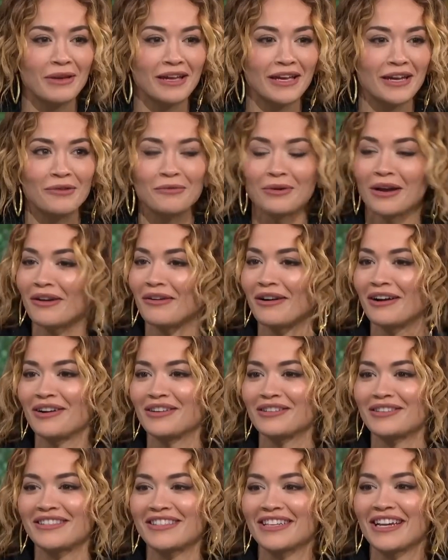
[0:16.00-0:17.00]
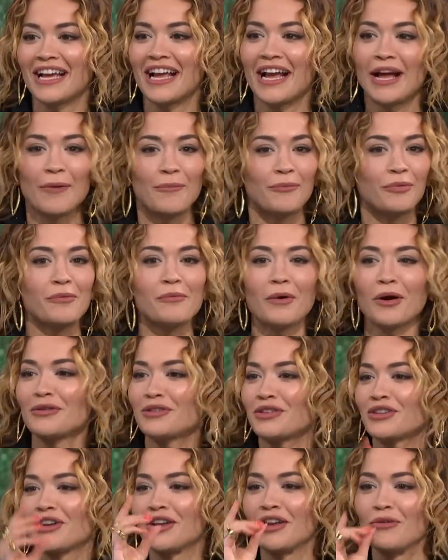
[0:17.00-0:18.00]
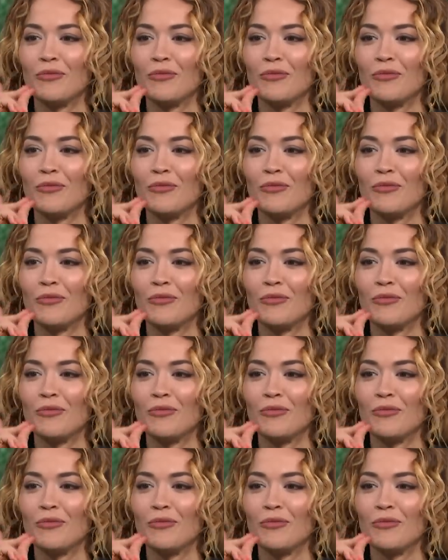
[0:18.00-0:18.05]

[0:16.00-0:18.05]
me anywhere I'm else? There. Promotion